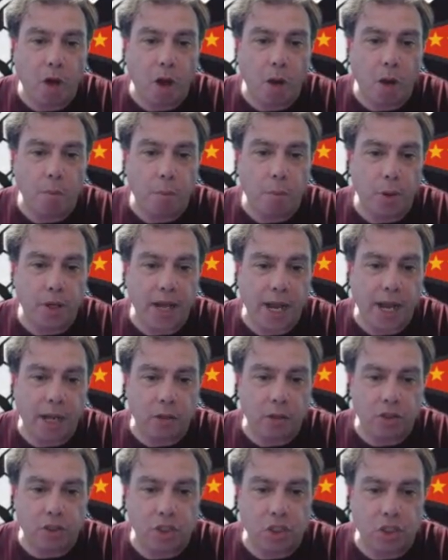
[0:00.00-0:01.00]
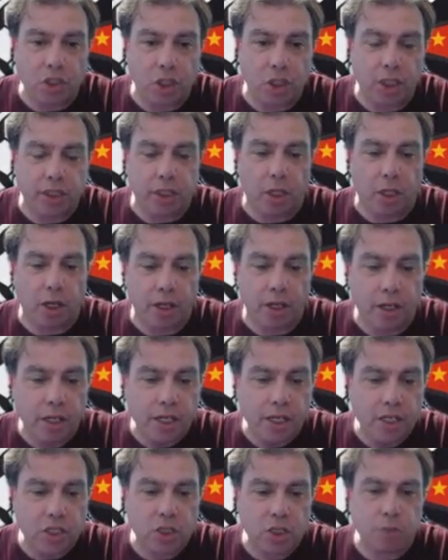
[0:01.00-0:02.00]
I'm putting it out to the sideline,
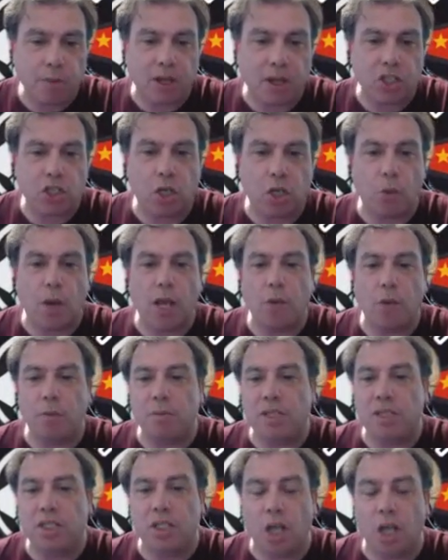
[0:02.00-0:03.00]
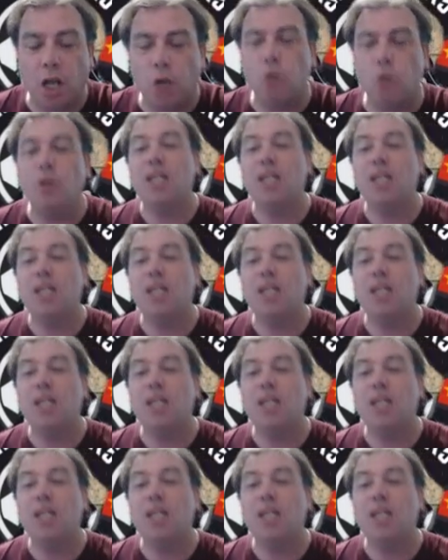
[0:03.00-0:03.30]
smash it away with me toe,